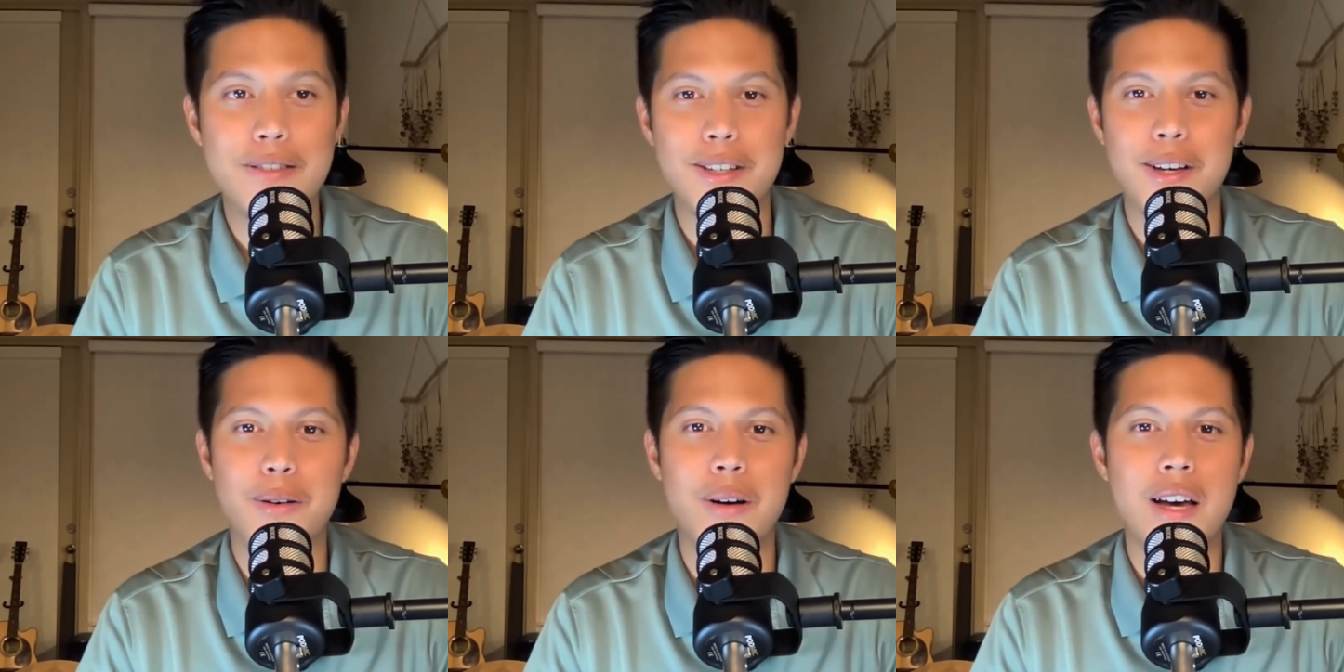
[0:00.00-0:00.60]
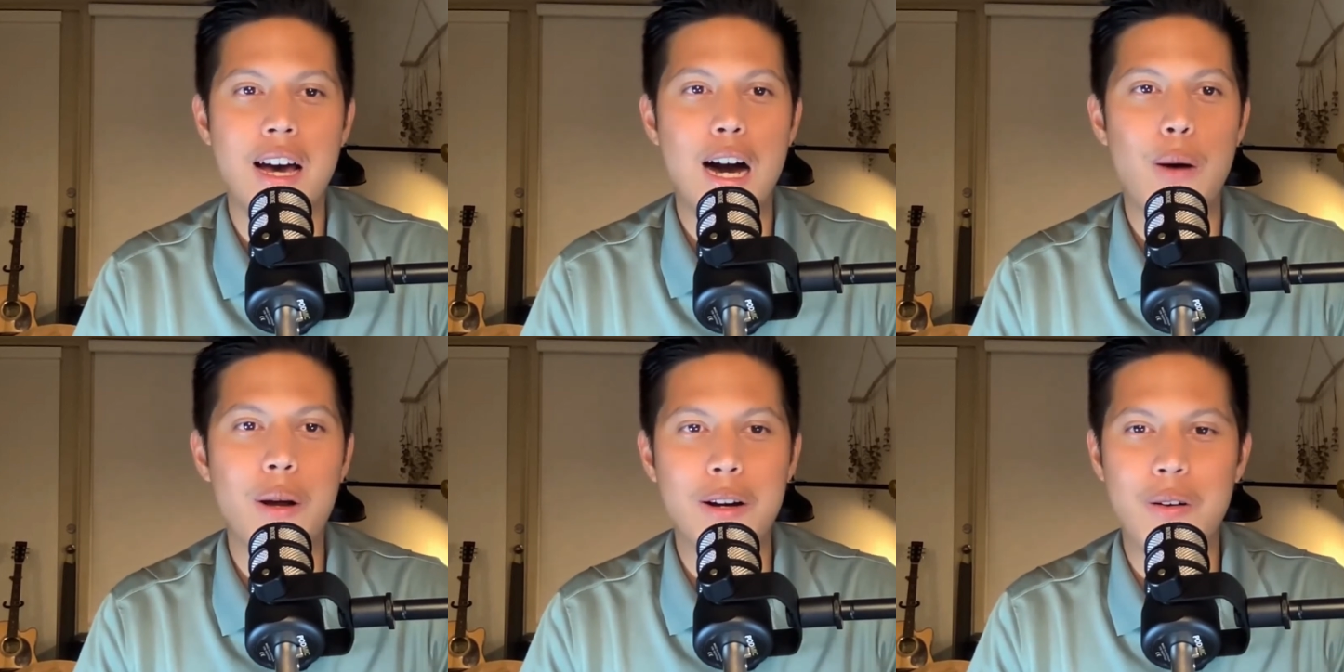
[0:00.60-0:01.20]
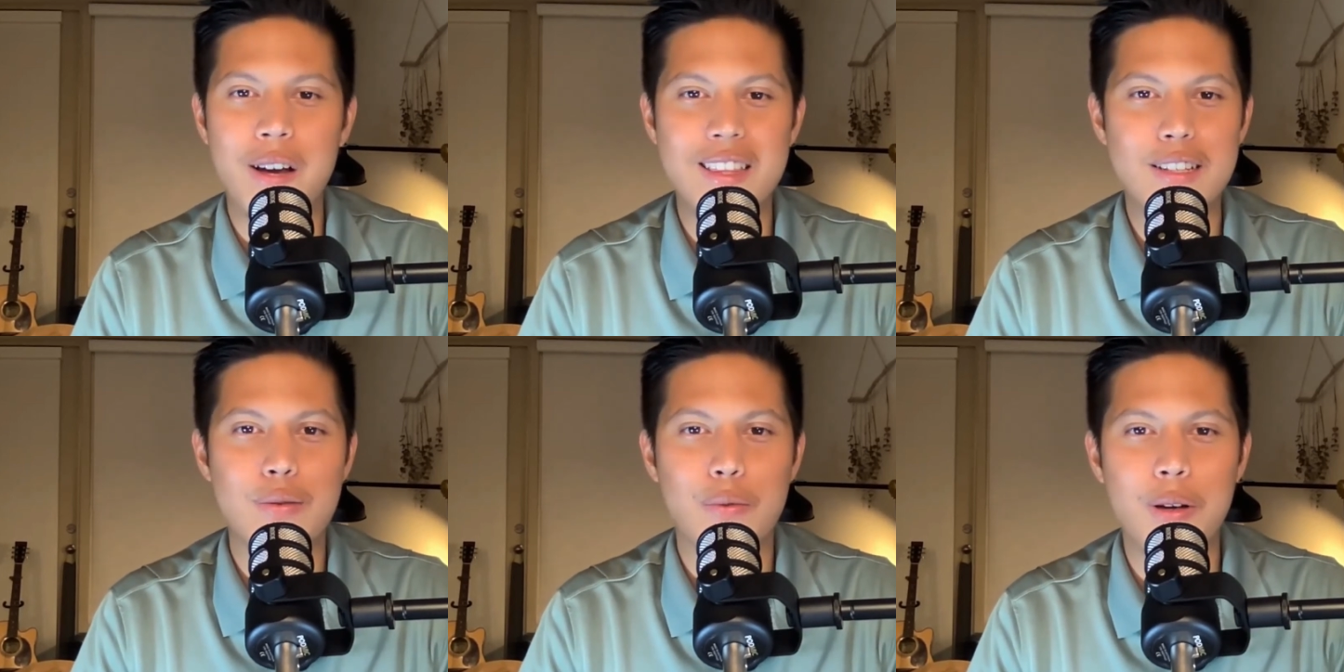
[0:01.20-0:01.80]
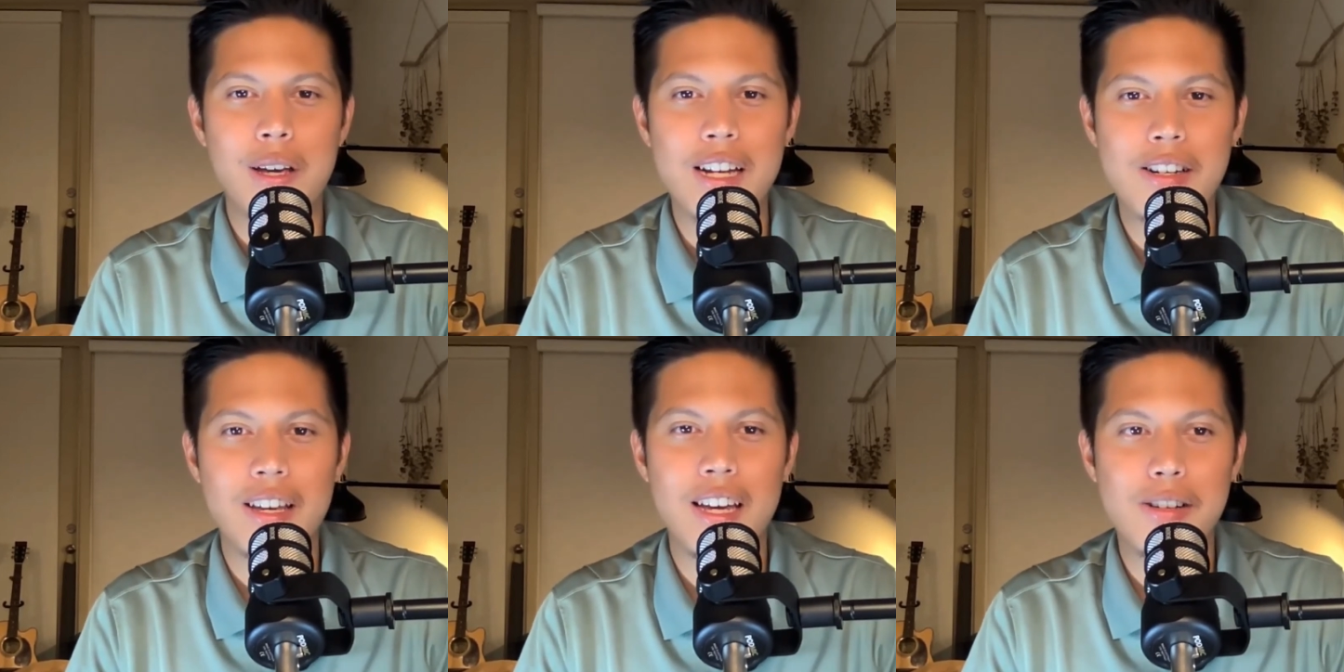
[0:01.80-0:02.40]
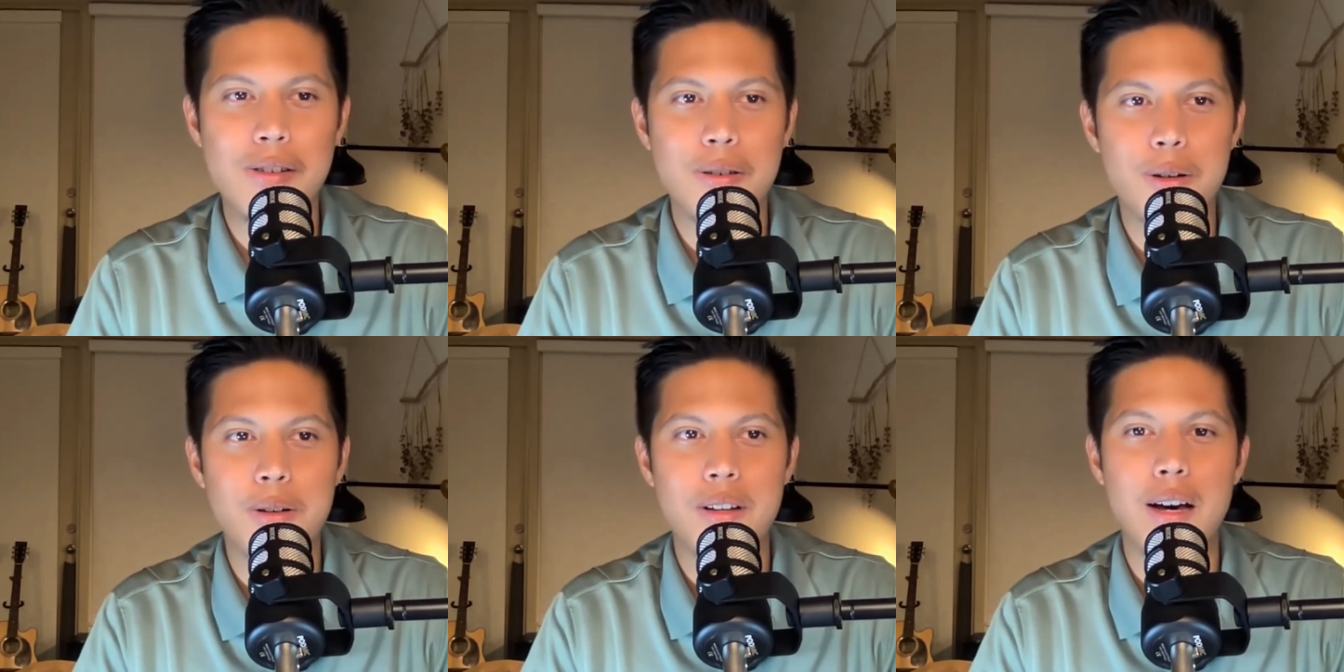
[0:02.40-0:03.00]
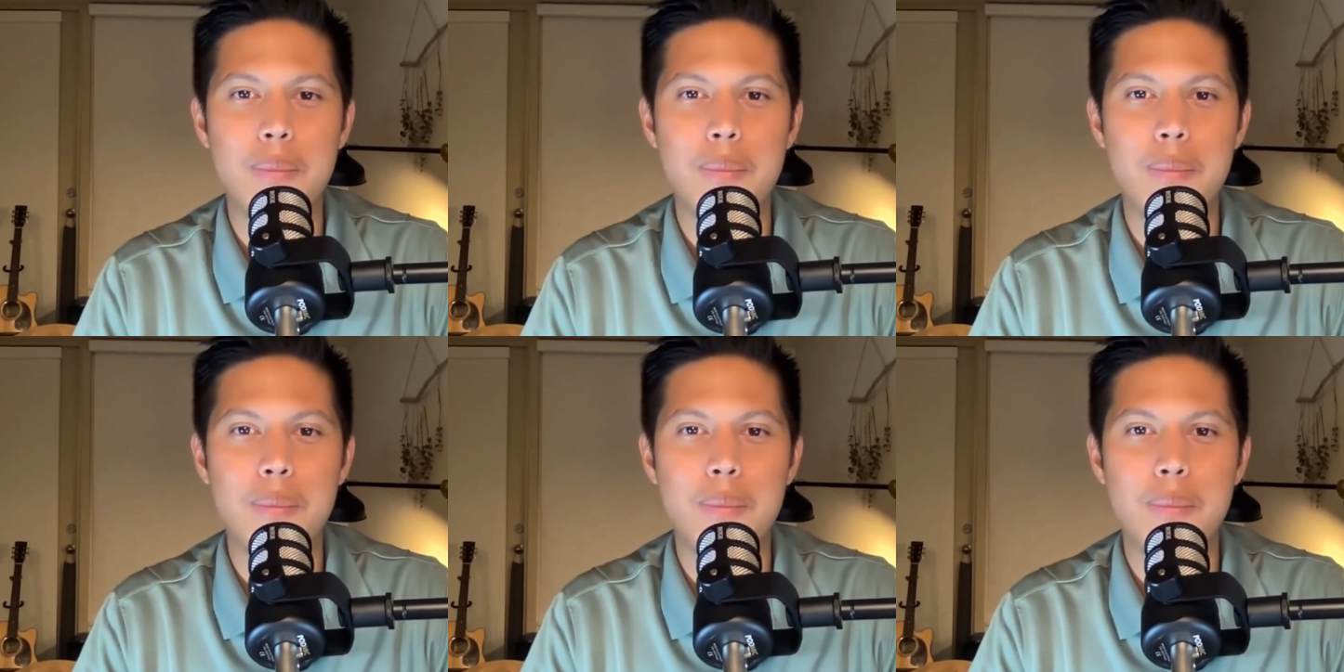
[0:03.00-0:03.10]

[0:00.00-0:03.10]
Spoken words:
So I want to create this free educational